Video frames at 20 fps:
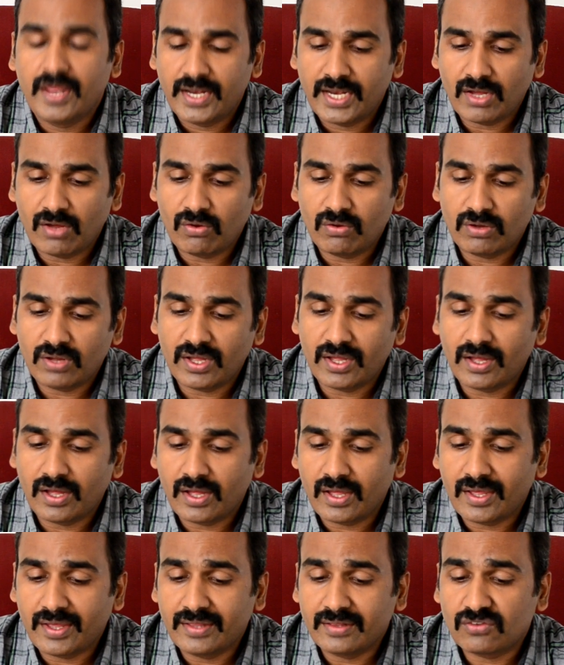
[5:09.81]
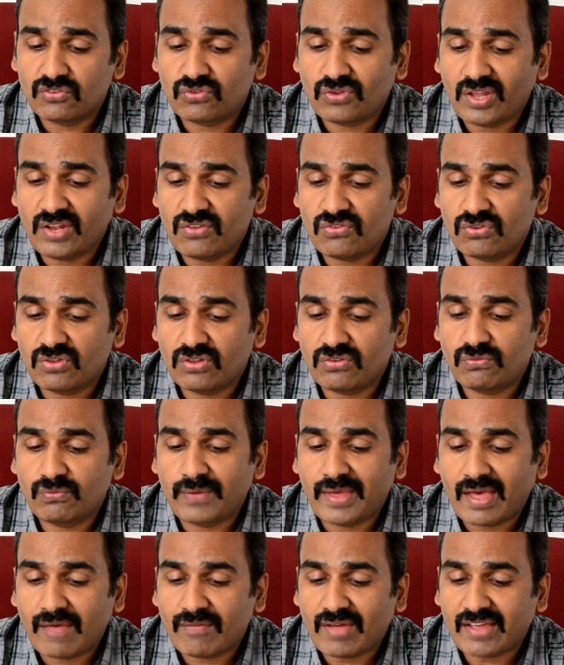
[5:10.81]
Now in the sensors
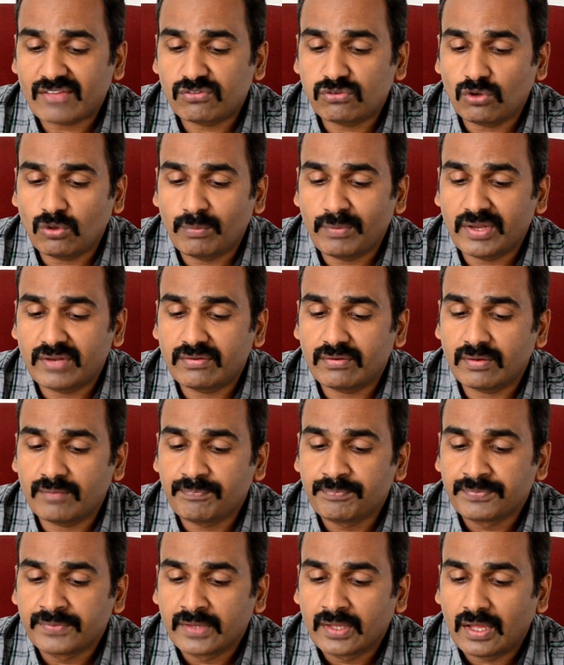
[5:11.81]
we have accelerometer,